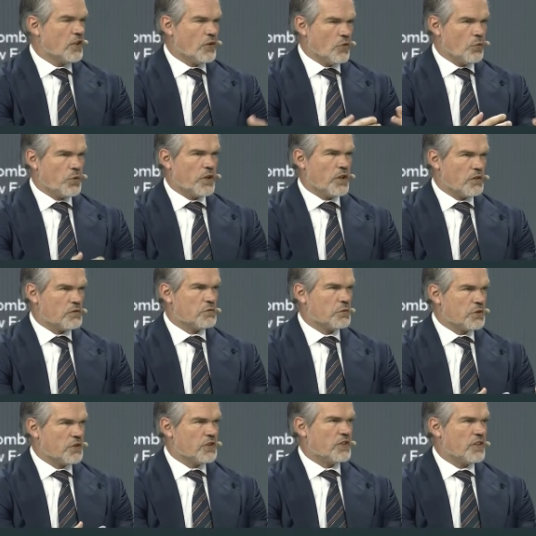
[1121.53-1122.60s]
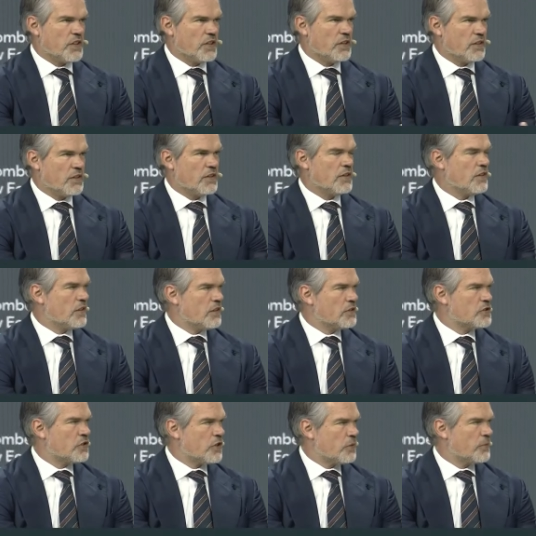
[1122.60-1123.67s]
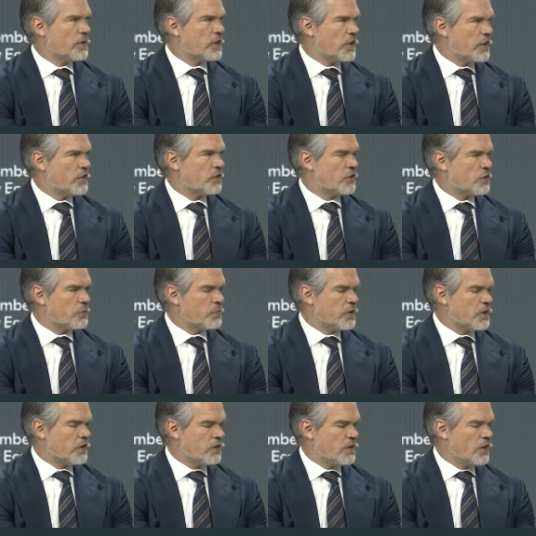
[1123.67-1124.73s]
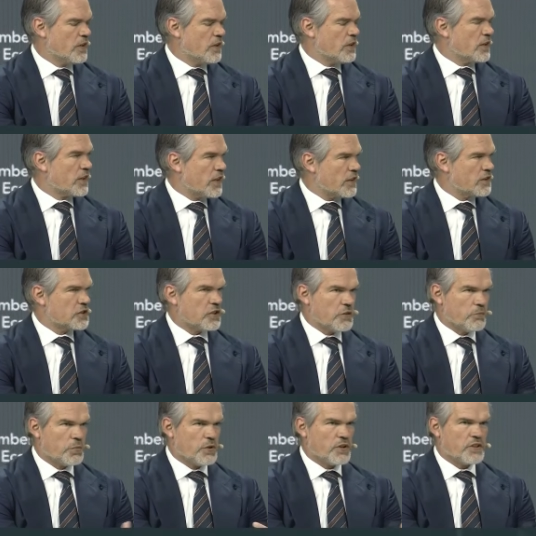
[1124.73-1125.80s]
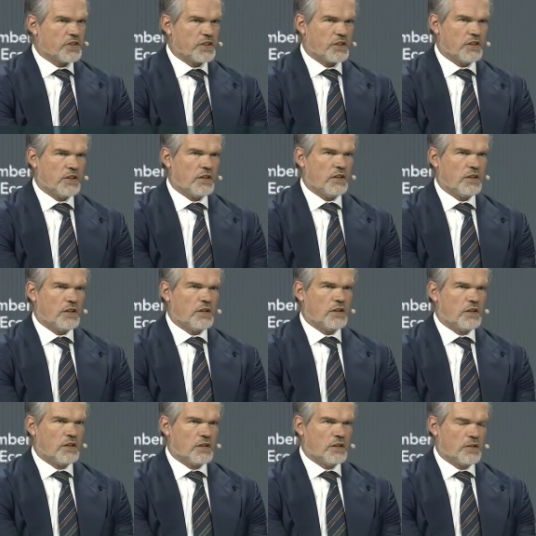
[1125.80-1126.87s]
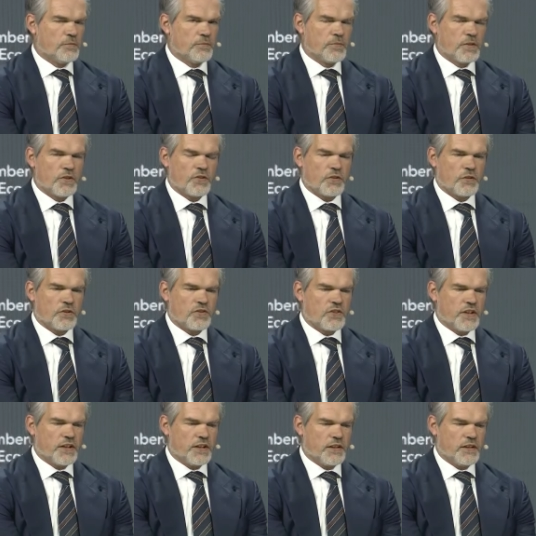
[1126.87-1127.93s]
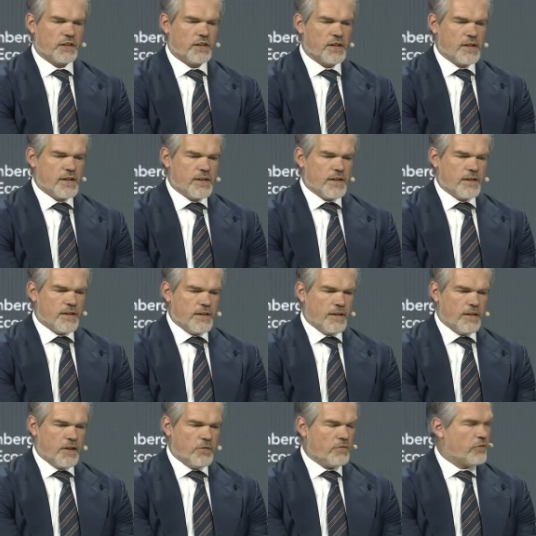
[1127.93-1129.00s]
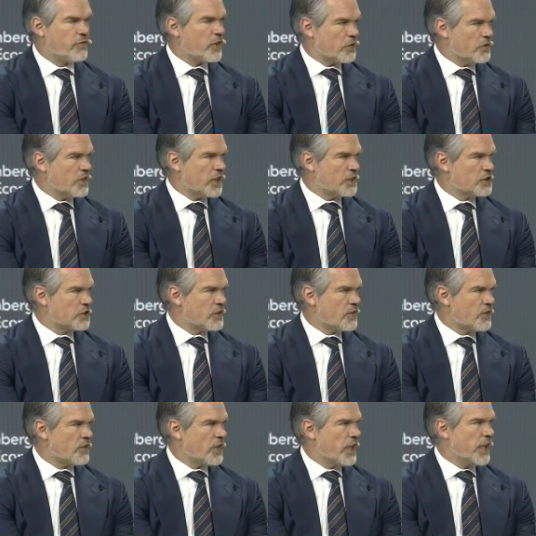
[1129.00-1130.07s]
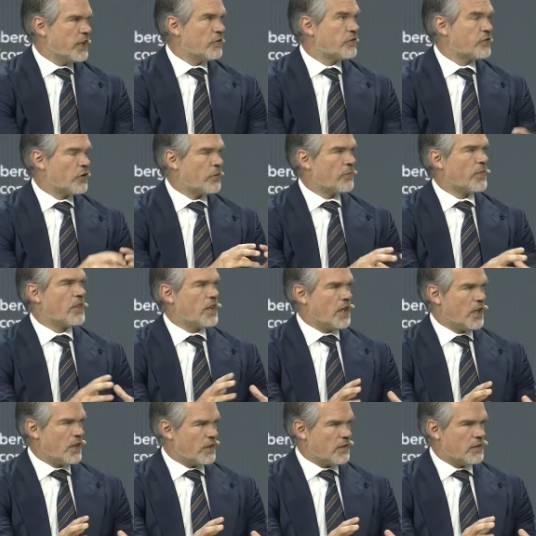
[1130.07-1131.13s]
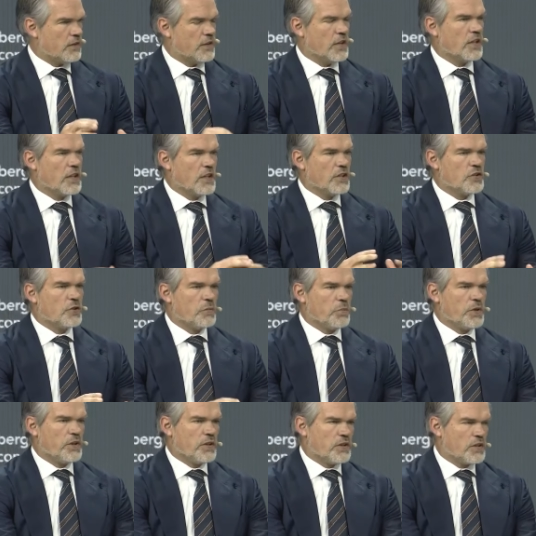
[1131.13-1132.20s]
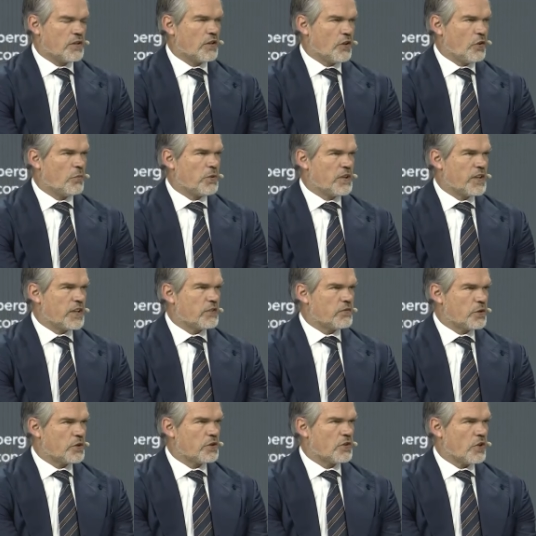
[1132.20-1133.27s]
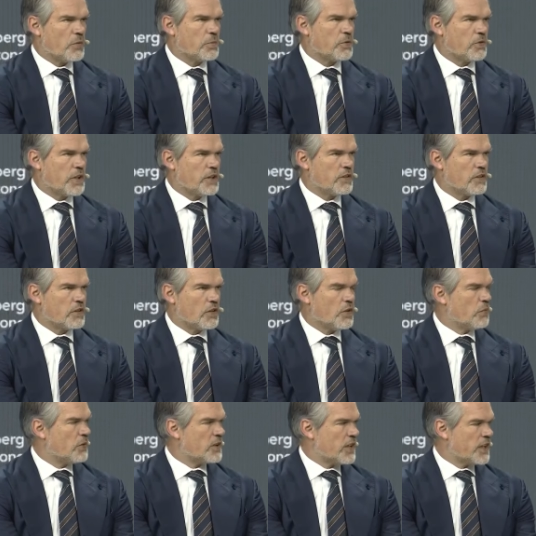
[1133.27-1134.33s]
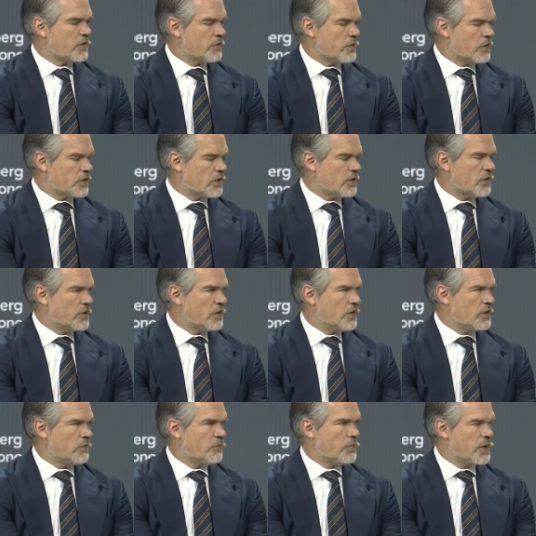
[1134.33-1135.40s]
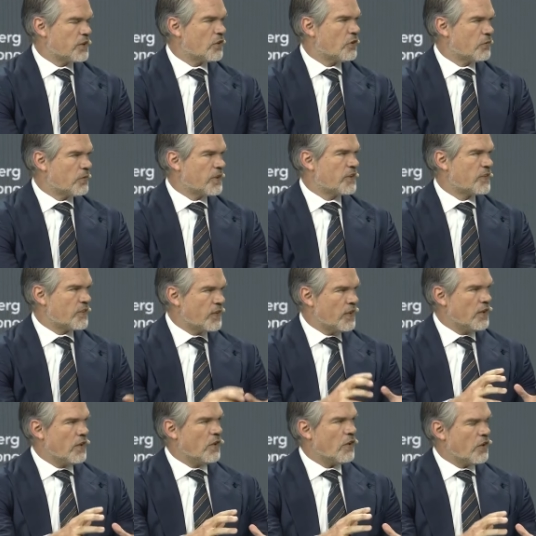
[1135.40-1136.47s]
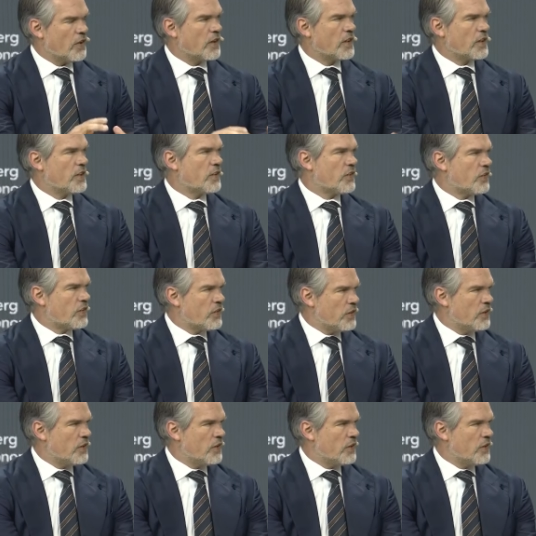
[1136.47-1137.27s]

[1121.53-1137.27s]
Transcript: we are rooted in German and European culture and political, so to say, foundations. And from there, you build a global network and operate a global network, but always on these